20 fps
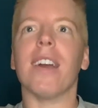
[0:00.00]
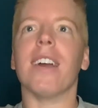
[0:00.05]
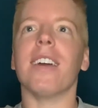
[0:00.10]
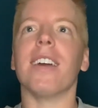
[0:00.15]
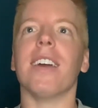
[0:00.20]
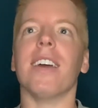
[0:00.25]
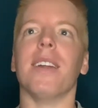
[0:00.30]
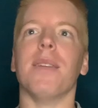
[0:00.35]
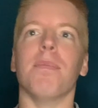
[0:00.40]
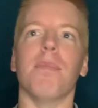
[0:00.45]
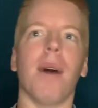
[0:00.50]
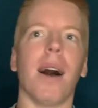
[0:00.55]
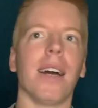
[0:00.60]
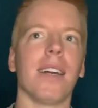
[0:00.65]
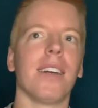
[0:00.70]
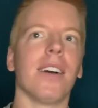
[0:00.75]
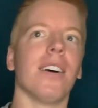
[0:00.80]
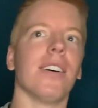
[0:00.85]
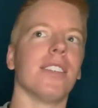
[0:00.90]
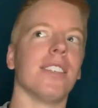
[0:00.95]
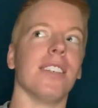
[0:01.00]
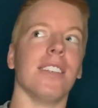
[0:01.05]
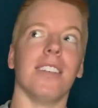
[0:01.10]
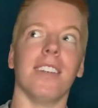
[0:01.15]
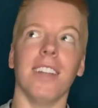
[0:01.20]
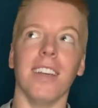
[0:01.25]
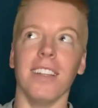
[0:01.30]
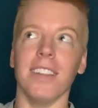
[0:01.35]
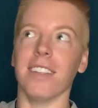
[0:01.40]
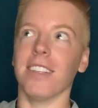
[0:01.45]
and my cousin
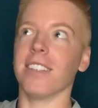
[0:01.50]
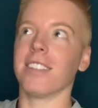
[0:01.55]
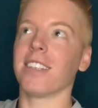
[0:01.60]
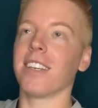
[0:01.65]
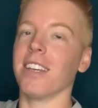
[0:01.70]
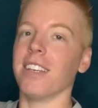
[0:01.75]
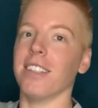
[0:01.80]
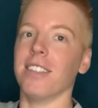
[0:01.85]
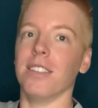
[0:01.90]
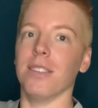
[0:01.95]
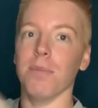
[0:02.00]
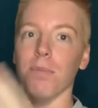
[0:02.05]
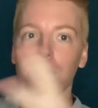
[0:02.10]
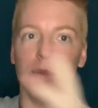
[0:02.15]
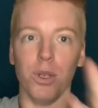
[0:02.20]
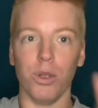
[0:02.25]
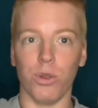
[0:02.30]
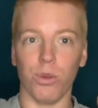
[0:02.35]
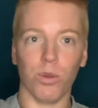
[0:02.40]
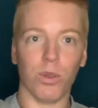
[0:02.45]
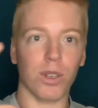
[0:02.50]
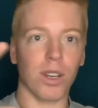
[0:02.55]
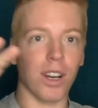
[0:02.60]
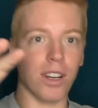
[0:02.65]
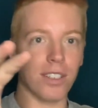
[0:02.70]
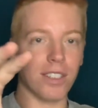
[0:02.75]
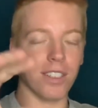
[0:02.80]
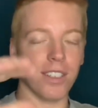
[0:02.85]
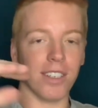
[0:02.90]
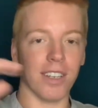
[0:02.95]
and this kid's mutual
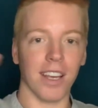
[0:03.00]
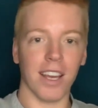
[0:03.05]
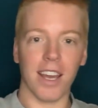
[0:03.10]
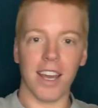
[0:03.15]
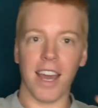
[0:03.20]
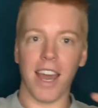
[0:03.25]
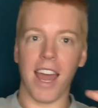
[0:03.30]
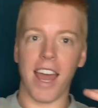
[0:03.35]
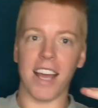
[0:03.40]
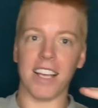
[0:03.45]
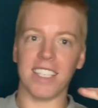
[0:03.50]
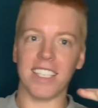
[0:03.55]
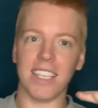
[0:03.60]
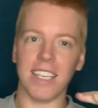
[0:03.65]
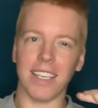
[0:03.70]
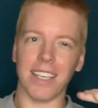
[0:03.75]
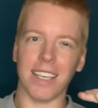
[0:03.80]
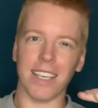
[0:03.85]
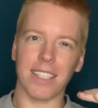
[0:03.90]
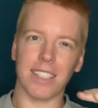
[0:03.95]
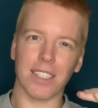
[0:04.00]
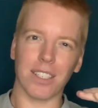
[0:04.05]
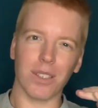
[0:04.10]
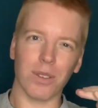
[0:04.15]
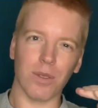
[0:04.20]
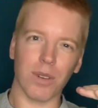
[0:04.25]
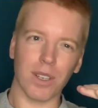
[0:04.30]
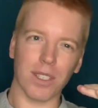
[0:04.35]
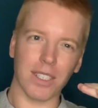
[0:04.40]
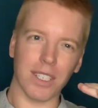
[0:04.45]
cousin, as he gets to
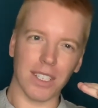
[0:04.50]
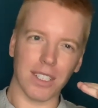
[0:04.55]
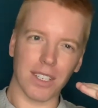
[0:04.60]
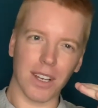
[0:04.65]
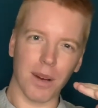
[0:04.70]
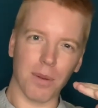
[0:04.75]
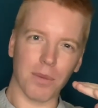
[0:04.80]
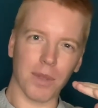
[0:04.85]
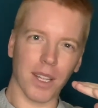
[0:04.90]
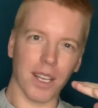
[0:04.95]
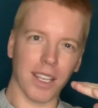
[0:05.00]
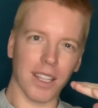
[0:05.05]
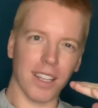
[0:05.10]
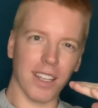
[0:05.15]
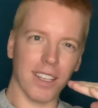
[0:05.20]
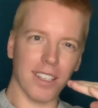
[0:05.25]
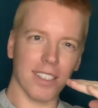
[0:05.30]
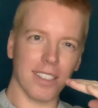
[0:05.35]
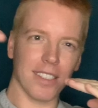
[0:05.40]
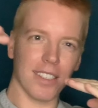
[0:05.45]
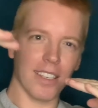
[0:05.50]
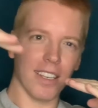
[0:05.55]
us, he's coming like this.